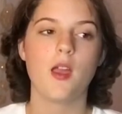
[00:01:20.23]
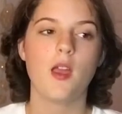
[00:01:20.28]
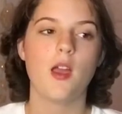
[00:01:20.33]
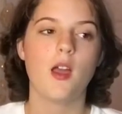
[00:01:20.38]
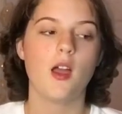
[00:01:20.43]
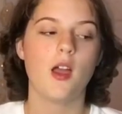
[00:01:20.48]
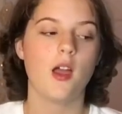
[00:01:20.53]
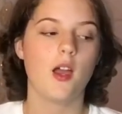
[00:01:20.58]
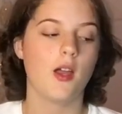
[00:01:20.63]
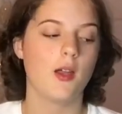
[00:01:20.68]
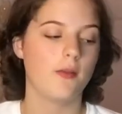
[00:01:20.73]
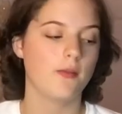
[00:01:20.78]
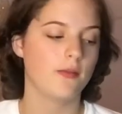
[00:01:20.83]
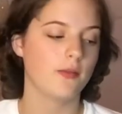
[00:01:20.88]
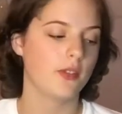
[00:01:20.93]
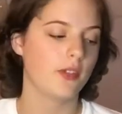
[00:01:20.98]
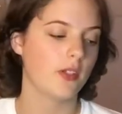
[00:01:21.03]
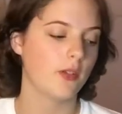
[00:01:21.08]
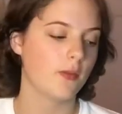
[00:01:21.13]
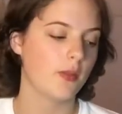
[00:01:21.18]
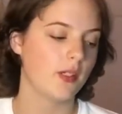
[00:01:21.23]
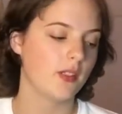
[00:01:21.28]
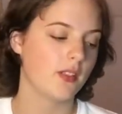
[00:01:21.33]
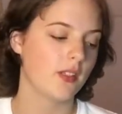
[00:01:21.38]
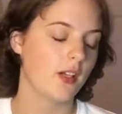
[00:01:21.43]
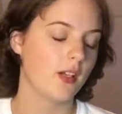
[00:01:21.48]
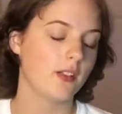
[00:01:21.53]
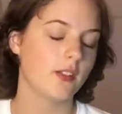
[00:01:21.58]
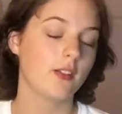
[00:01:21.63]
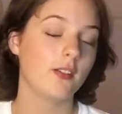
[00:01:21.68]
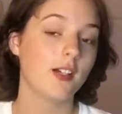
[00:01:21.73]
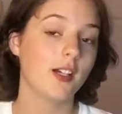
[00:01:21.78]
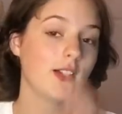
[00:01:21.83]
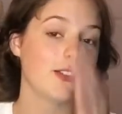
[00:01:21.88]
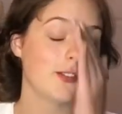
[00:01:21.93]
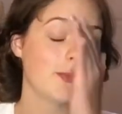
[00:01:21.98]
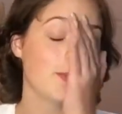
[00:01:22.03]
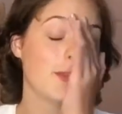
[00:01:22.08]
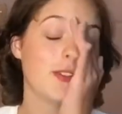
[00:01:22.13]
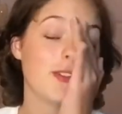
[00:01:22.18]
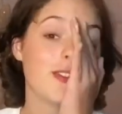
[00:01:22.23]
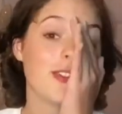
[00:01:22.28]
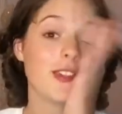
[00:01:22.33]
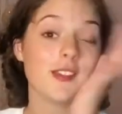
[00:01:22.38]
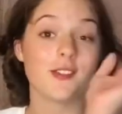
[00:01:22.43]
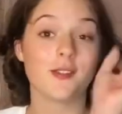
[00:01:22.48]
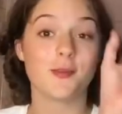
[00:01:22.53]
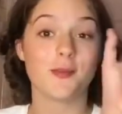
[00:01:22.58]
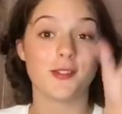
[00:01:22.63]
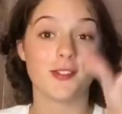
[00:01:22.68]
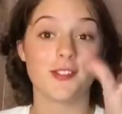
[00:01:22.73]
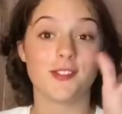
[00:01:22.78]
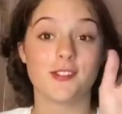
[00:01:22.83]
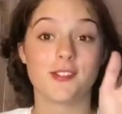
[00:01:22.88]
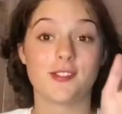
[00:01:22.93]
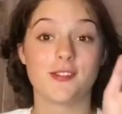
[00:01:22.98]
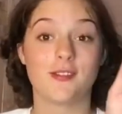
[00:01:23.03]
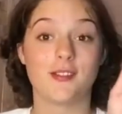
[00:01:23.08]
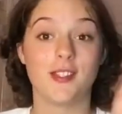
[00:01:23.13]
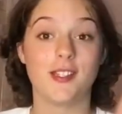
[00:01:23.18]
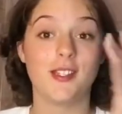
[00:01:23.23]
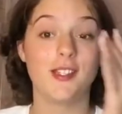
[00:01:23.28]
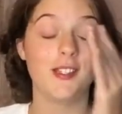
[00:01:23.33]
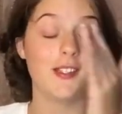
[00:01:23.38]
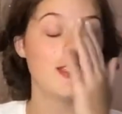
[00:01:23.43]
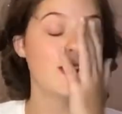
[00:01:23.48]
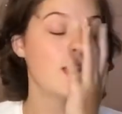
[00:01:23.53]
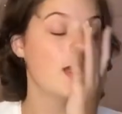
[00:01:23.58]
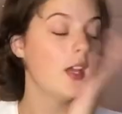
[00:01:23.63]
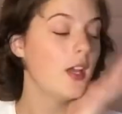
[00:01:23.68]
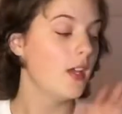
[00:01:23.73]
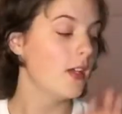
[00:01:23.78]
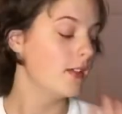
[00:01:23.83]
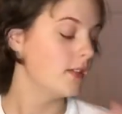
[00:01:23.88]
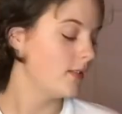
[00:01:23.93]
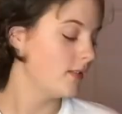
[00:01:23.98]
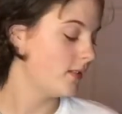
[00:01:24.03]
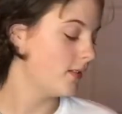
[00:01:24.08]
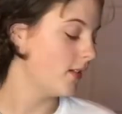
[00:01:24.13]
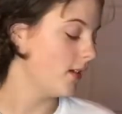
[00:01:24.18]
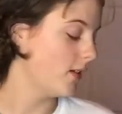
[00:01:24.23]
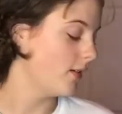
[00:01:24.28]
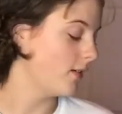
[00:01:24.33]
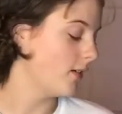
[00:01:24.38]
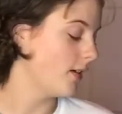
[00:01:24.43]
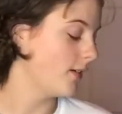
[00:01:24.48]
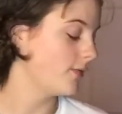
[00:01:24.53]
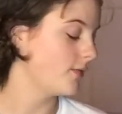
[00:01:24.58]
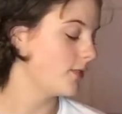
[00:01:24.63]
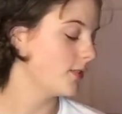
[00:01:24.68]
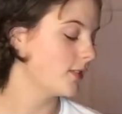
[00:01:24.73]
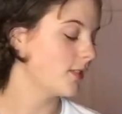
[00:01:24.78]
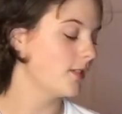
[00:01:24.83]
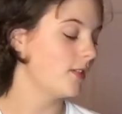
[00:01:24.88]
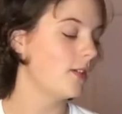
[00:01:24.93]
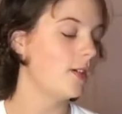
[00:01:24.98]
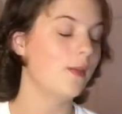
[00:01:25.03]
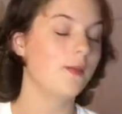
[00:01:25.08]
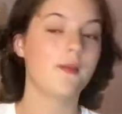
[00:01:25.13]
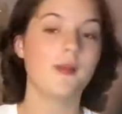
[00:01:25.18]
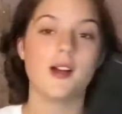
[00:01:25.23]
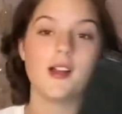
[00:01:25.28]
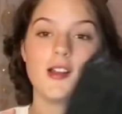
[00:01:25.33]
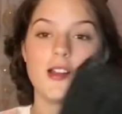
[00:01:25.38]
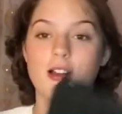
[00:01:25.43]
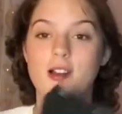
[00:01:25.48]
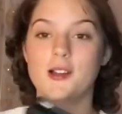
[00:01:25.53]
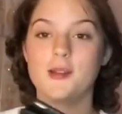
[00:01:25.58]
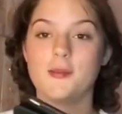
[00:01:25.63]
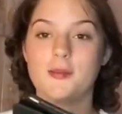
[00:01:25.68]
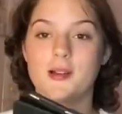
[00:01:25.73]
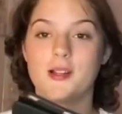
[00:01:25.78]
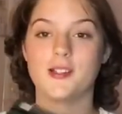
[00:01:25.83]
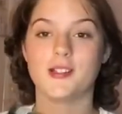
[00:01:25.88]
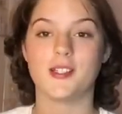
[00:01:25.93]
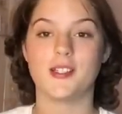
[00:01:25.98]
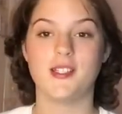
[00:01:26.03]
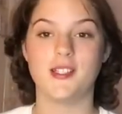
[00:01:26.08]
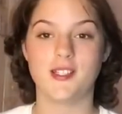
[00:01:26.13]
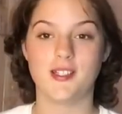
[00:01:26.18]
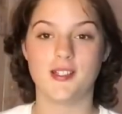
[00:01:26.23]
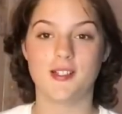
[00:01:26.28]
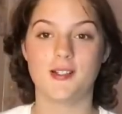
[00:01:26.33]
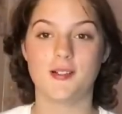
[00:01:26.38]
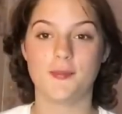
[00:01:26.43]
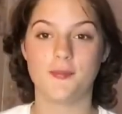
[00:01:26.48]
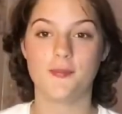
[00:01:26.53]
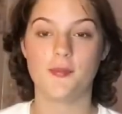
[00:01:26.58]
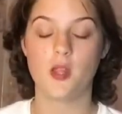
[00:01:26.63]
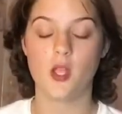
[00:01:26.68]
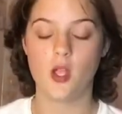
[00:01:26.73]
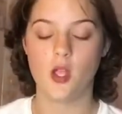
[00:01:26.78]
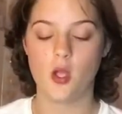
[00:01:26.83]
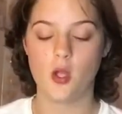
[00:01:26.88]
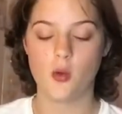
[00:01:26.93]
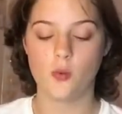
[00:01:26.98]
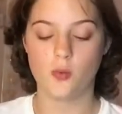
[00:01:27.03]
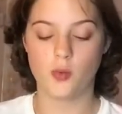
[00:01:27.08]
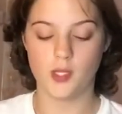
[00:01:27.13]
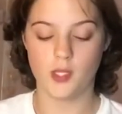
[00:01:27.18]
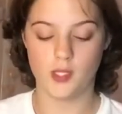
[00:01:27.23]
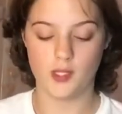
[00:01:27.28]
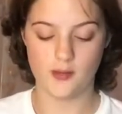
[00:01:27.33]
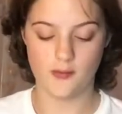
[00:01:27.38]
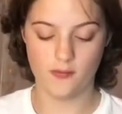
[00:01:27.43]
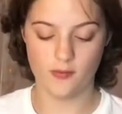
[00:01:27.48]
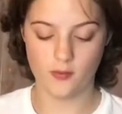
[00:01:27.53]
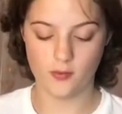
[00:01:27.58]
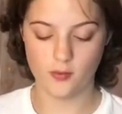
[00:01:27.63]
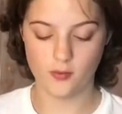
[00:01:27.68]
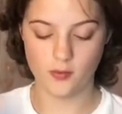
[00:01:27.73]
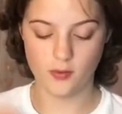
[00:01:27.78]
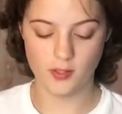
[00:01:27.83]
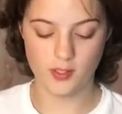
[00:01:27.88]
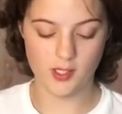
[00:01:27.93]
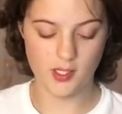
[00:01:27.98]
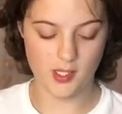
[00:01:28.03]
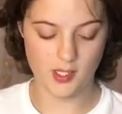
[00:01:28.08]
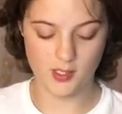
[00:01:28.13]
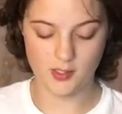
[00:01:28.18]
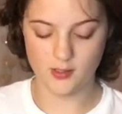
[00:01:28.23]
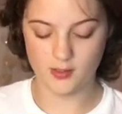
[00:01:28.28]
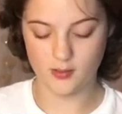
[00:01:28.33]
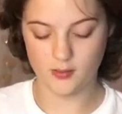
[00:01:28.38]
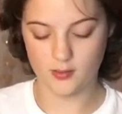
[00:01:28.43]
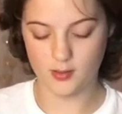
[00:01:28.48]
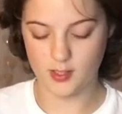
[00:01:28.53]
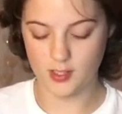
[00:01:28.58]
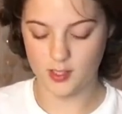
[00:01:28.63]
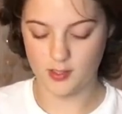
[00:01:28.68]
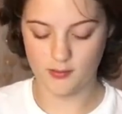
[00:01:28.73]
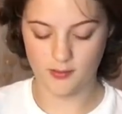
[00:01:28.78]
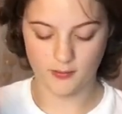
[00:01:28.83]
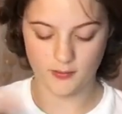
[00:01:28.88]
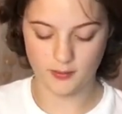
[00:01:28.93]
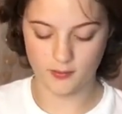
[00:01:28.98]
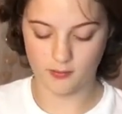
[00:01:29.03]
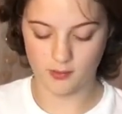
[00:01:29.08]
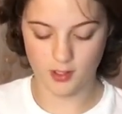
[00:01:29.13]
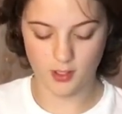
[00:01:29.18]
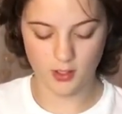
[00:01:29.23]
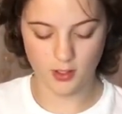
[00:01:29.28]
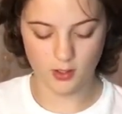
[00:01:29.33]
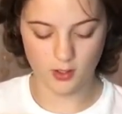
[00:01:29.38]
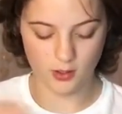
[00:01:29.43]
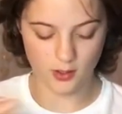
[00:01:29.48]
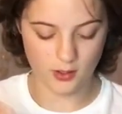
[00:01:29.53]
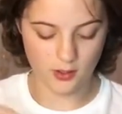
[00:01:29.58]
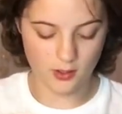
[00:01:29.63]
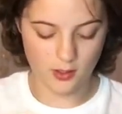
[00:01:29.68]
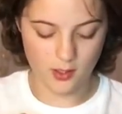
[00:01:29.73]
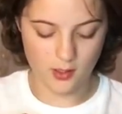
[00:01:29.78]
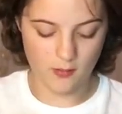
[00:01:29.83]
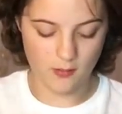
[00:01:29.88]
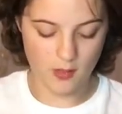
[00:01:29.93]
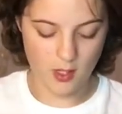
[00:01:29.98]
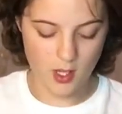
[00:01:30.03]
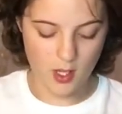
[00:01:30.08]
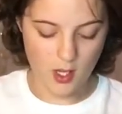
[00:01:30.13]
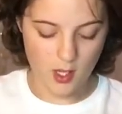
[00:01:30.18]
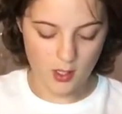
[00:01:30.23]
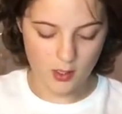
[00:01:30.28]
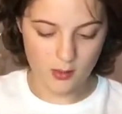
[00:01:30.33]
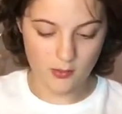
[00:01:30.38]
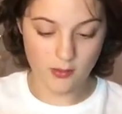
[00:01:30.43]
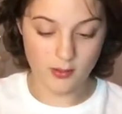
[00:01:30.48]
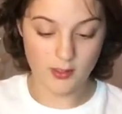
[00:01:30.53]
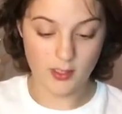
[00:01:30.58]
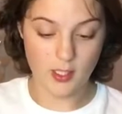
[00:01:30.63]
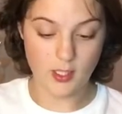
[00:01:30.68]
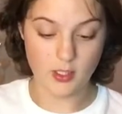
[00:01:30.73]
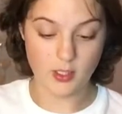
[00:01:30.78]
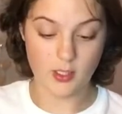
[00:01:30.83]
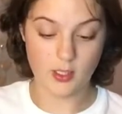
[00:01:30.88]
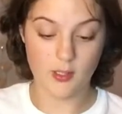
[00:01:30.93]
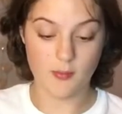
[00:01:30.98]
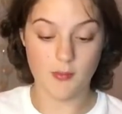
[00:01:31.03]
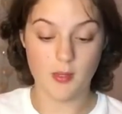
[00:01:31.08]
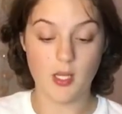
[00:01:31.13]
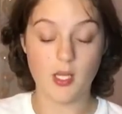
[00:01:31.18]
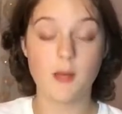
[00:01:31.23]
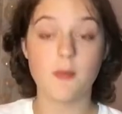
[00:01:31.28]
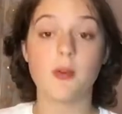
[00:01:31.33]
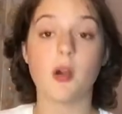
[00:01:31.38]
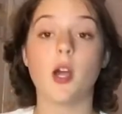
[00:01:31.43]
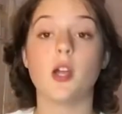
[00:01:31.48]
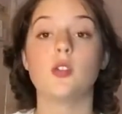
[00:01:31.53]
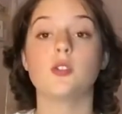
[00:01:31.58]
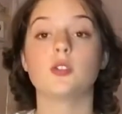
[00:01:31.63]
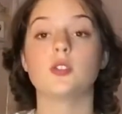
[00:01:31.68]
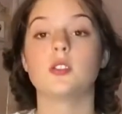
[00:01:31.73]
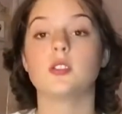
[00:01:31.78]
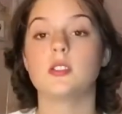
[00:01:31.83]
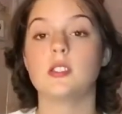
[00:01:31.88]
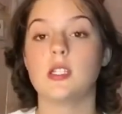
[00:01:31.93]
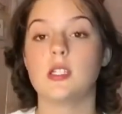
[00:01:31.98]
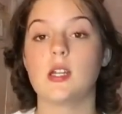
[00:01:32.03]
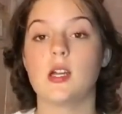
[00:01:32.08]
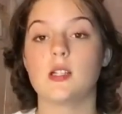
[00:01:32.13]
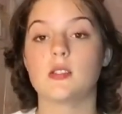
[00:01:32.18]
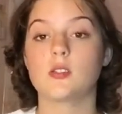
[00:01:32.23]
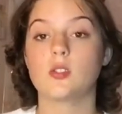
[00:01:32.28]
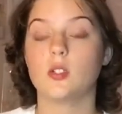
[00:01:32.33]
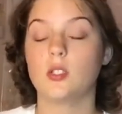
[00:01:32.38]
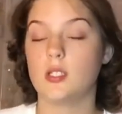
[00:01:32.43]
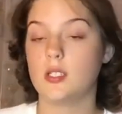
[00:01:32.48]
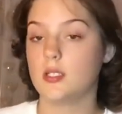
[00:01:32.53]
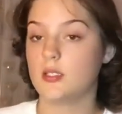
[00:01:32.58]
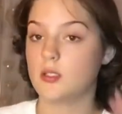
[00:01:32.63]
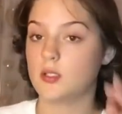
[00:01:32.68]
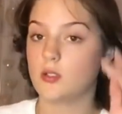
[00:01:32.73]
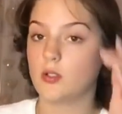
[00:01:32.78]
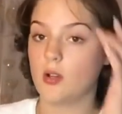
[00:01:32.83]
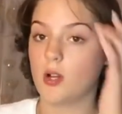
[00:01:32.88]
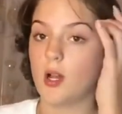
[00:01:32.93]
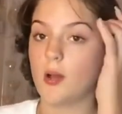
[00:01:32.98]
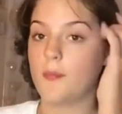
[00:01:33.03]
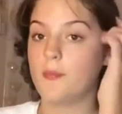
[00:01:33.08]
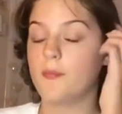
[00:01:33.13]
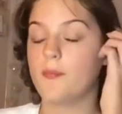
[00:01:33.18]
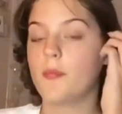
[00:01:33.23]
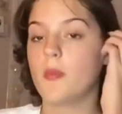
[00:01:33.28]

So basically, I don't know how to put things up on the screen, so I've just got my iPad here with all the things on here. I've screenshotted them. There isn't actually that many, but I also did ask on Instagram